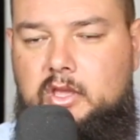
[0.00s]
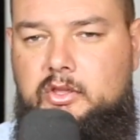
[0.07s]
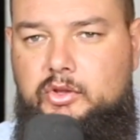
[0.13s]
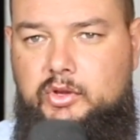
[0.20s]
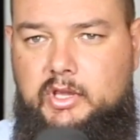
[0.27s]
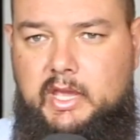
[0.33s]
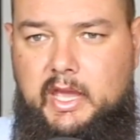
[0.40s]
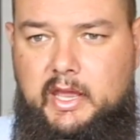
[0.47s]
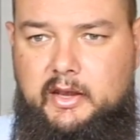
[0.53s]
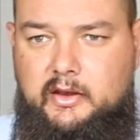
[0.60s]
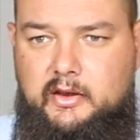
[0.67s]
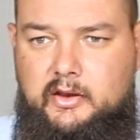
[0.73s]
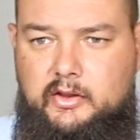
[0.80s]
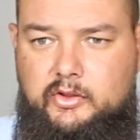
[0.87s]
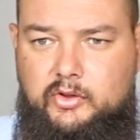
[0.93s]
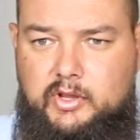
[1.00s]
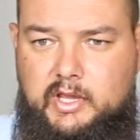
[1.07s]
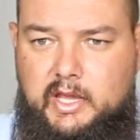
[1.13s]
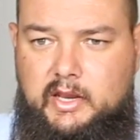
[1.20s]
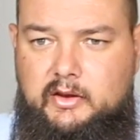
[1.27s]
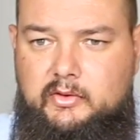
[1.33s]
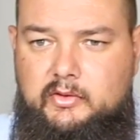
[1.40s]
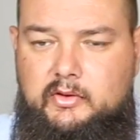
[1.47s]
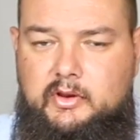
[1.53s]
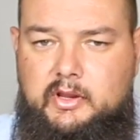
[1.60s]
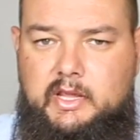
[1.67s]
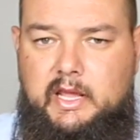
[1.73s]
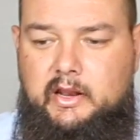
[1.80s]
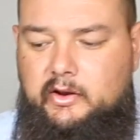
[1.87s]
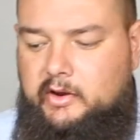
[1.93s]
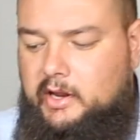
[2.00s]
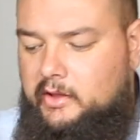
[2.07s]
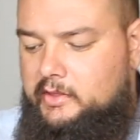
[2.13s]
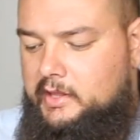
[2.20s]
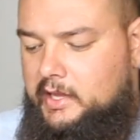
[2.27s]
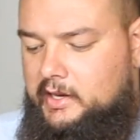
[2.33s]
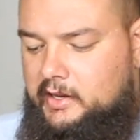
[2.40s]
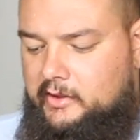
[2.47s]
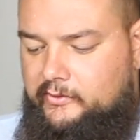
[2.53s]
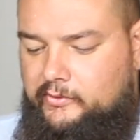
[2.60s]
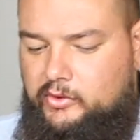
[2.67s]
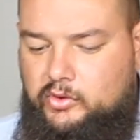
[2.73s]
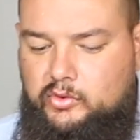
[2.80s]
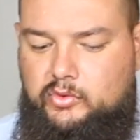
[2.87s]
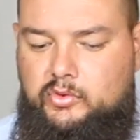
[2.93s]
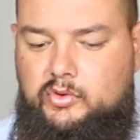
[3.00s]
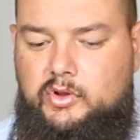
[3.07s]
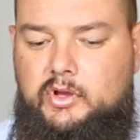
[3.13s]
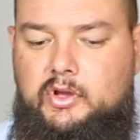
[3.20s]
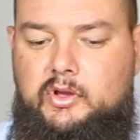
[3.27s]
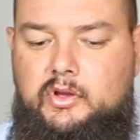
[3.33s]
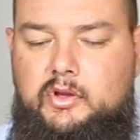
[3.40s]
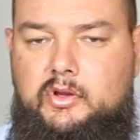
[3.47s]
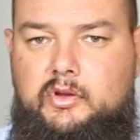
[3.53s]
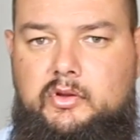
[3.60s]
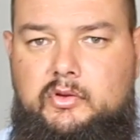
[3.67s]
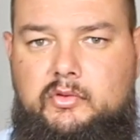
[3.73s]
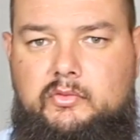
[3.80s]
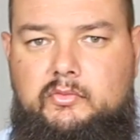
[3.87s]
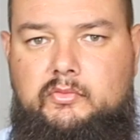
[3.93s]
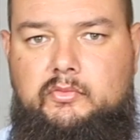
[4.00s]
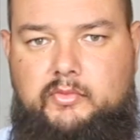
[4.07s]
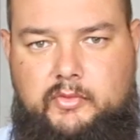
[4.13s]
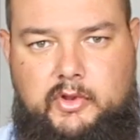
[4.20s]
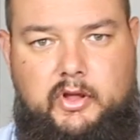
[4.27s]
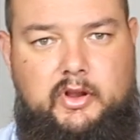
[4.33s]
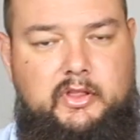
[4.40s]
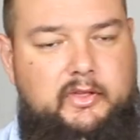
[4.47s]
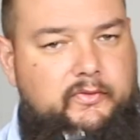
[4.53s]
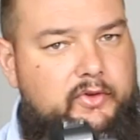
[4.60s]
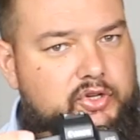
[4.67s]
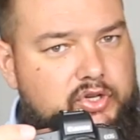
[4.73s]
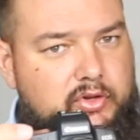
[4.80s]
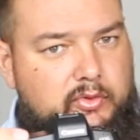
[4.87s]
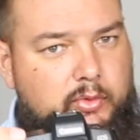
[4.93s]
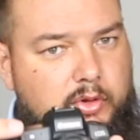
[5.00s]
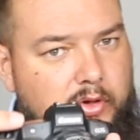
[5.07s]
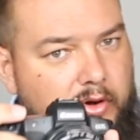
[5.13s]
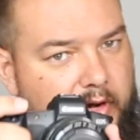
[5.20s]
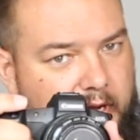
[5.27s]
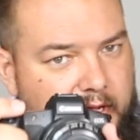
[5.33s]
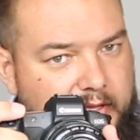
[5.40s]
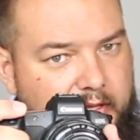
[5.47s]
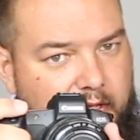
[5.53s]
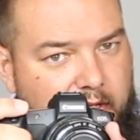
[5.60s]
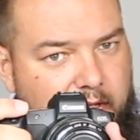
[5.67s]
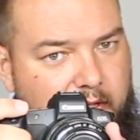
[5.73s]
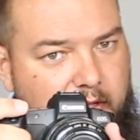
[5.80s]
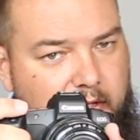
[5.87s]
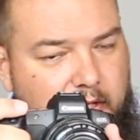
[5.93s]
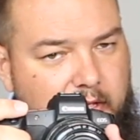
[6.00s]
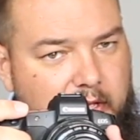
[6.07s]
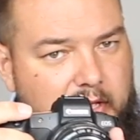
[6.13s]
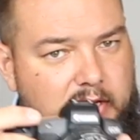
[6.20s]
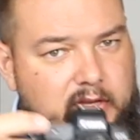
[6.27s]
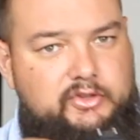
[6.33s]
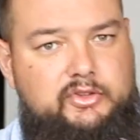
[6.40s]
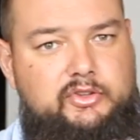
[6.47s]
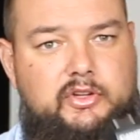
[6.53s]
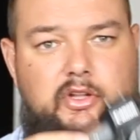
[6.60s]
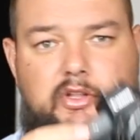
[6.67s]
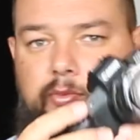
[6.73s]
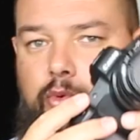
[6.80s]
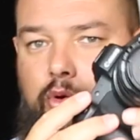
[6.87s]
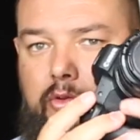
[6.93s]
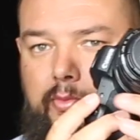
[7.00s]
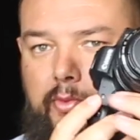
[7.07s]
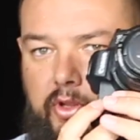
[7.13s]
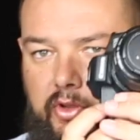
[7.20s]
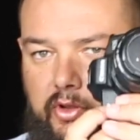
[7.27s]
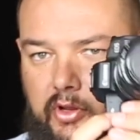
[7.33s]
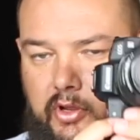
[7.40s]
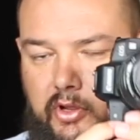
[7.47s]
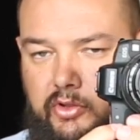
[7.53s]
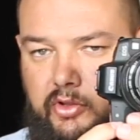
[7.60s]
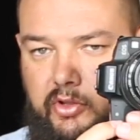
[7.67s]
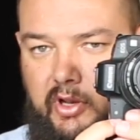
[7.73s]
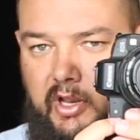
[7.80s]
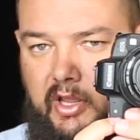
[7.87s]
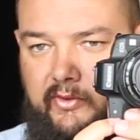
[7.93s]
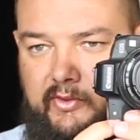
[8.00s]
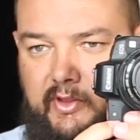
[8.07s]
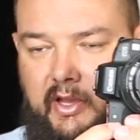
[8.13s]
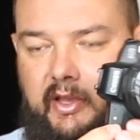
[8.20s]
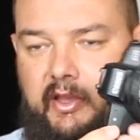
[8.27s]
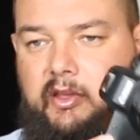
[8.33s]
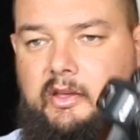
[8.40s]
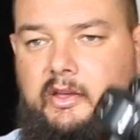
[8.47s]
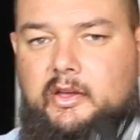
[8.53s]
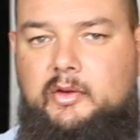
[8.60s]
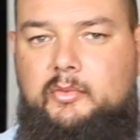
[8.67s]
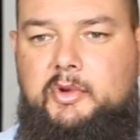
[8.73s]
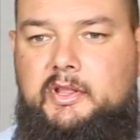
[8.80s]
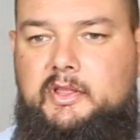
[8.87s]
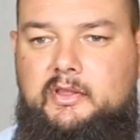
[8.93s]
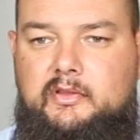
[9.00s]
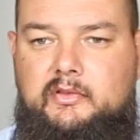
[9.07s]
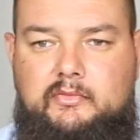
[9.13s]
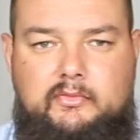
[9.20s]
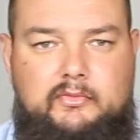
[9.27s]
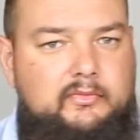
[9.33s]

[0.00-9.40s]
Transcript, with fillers: you can you can get around that if you know that if you shoot with your right eye, and as soon as you go to portrait mode, you're gonna go to your left eye. But